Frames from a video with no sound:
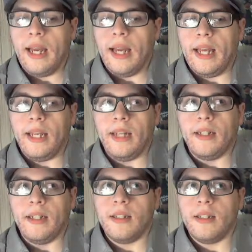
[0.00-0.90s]

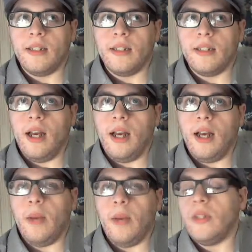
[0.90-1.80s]
and
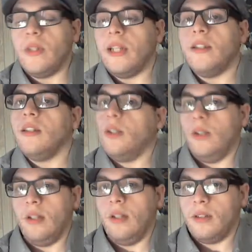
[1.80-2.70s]
I was instantly hooked.